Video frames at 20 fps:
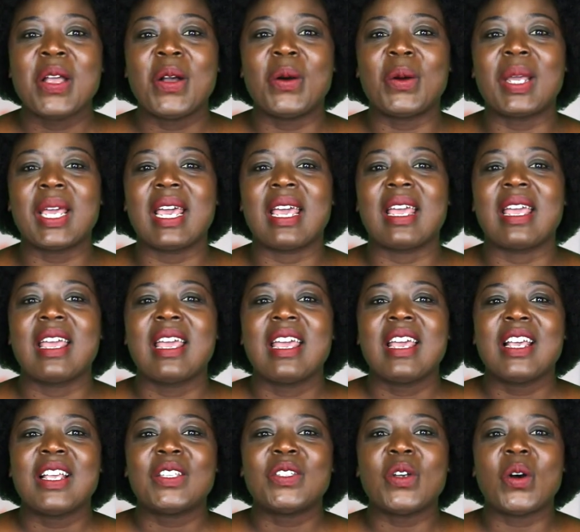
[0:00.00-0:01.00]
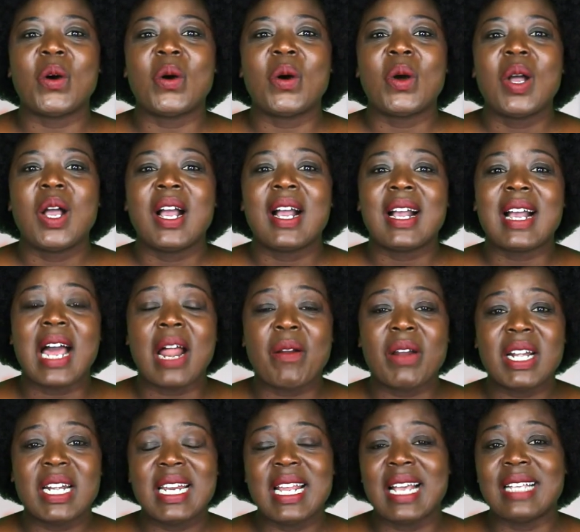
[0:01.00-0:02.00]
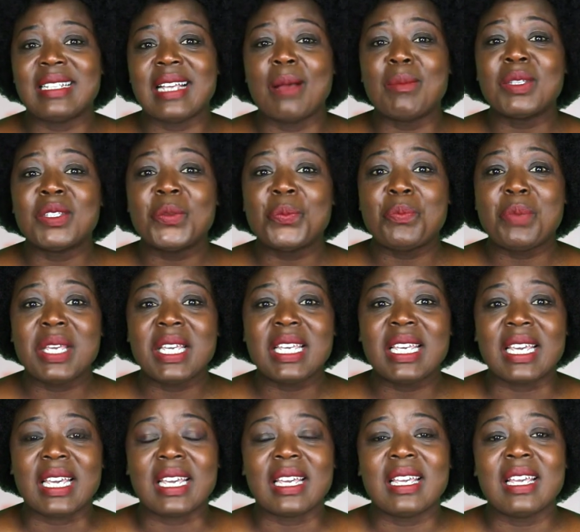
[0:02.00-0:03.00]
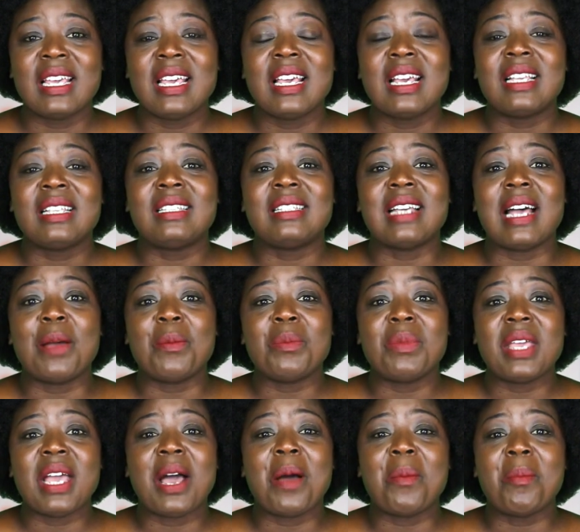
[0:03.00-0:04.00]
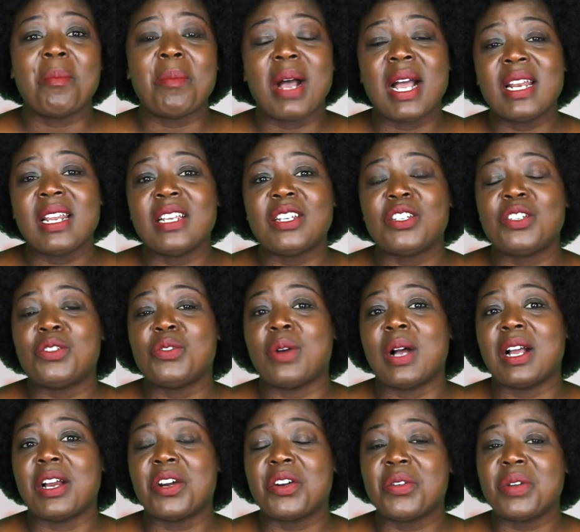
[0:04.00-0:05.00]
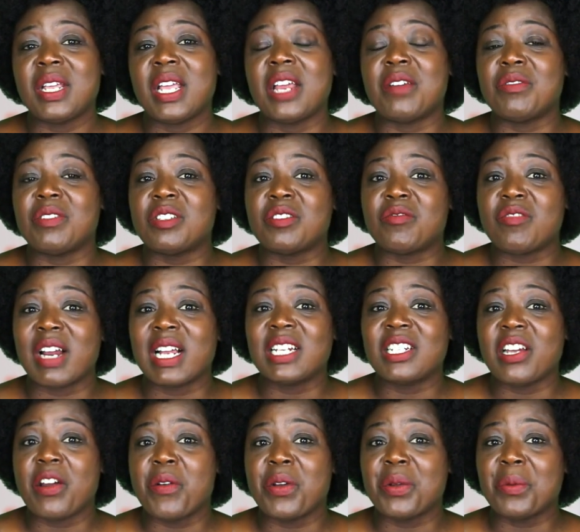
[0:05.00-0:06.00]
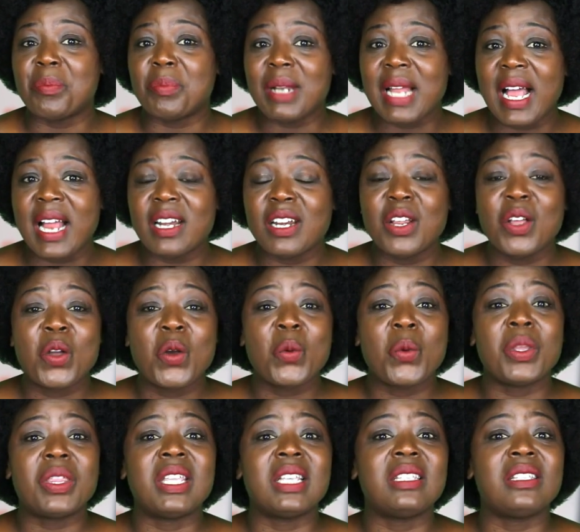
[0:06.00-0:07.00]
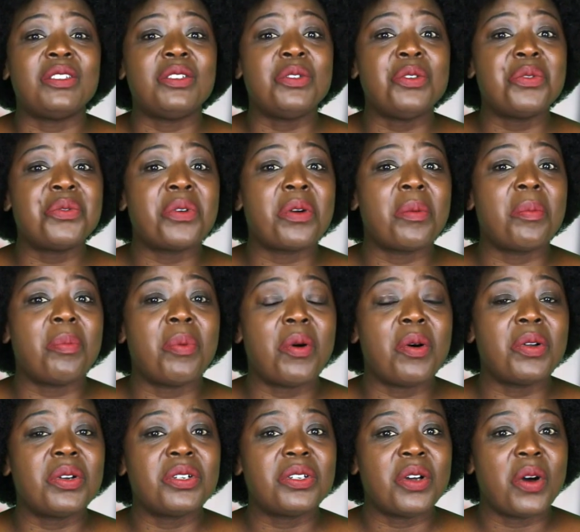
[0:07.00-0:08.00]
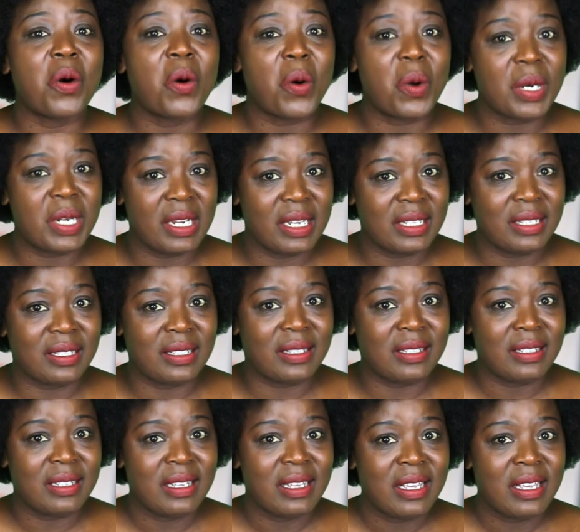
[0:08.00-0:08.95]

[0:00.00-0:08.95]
Okay, so currently as I'm speaking, Zambia managed to agree a restructuring plan with its euro bond holders.